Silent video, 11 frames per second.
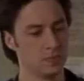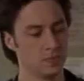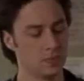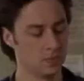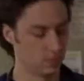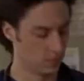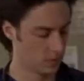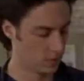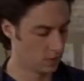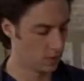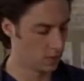
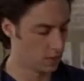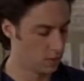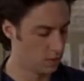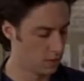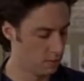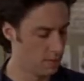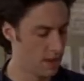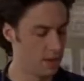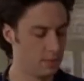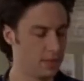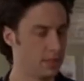Look, you want to be
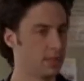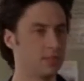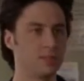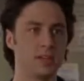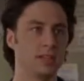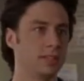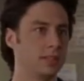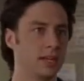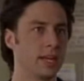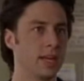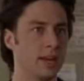mad at me, that's fine.
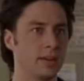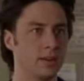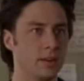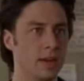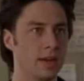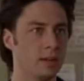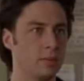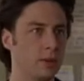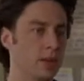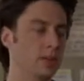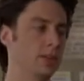I get it, okay?
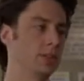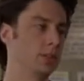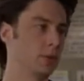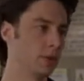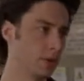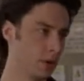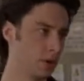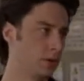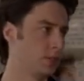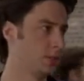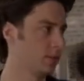But Jordan
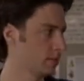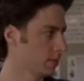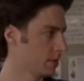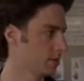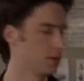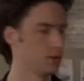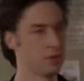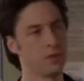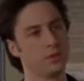called. She wants to make sure you show this